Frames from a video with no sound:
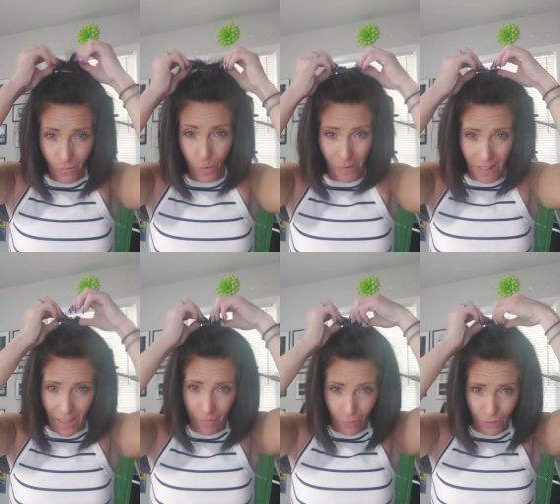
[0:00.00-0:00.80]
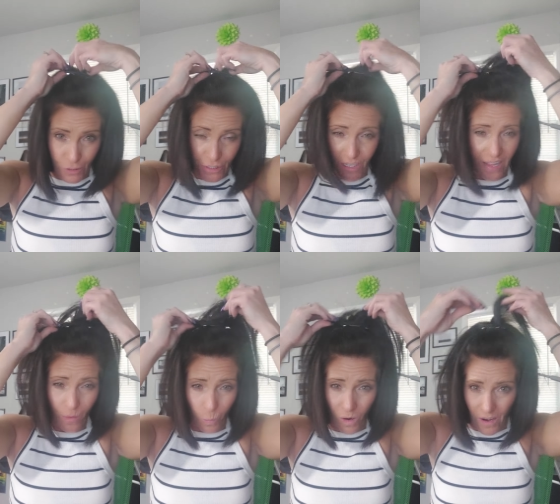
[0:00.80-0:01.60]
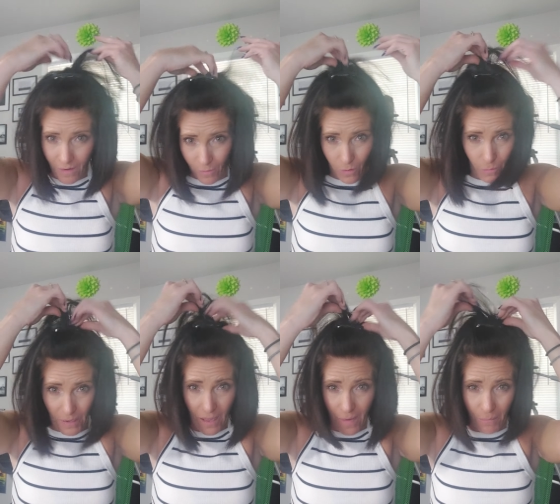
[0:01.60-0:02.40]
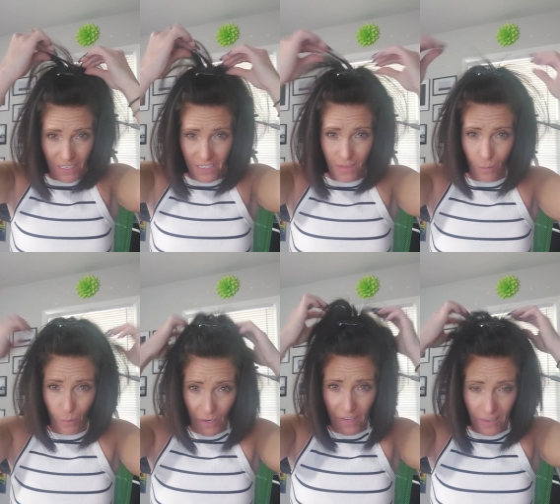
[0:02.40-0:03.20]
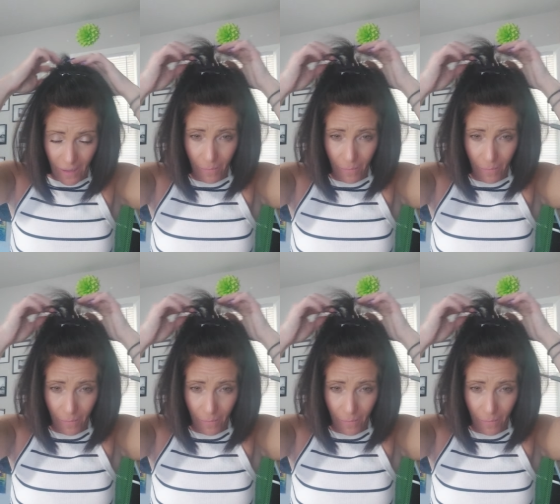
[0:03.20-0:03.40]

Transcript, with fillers: when my life was just like, whatever, oh my God, my teeth are breaking.